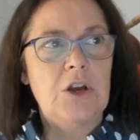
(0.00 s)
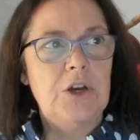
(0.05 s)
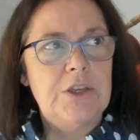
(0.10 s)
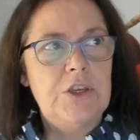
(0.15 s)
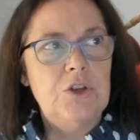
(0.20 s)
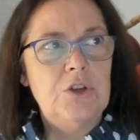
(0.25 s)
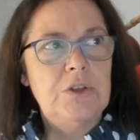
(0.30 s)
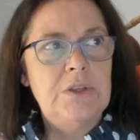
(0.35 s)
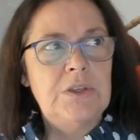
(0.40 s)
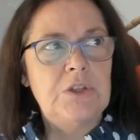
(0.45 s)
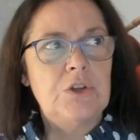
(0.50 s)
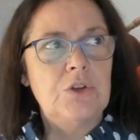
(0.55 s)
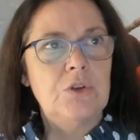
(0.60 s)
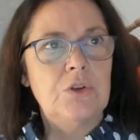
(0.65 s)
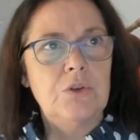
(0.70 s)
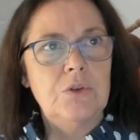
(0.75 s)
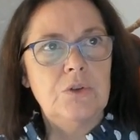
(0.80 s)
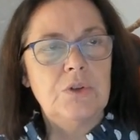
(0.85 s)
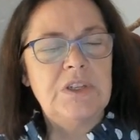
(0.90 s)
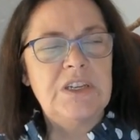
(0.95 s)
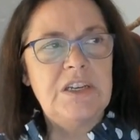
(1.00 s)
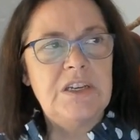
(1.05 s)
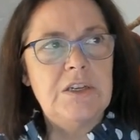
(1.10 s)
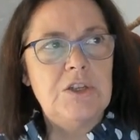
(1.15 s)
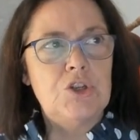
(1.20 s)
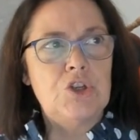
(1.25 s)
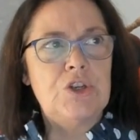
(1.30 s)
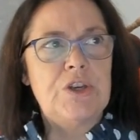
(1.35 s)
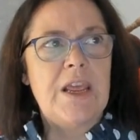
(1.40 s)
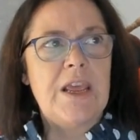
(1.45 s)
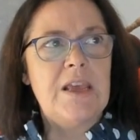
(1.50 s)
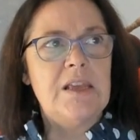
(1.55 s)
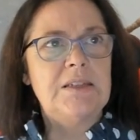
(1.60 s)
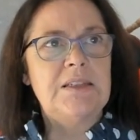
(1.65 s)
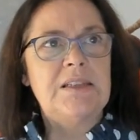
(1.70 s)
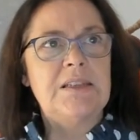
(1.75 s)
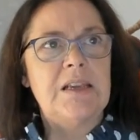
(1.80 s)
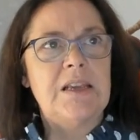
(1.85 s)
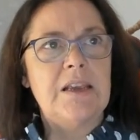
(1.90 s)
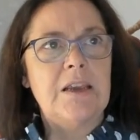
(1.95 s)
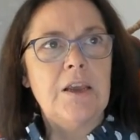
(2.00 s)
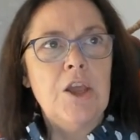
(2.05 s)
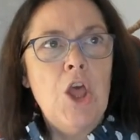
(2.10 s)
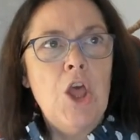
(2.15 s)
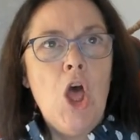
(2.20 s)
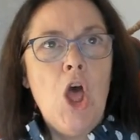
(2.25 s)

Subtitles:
I used to teach dancing.